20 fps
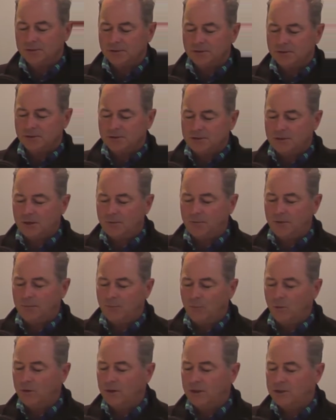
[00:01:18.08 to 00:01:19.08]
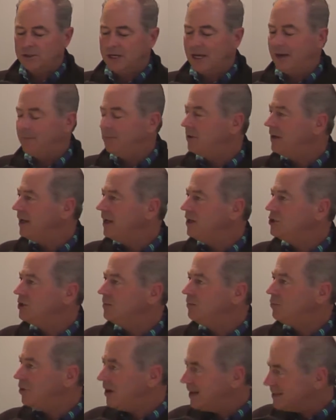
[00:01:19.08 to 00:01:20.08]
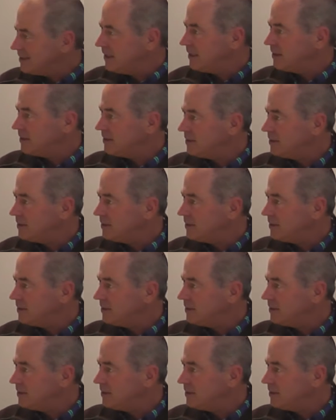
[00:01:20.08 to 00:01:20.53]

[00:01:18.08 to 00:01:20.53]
and let's start with the mortgage application process.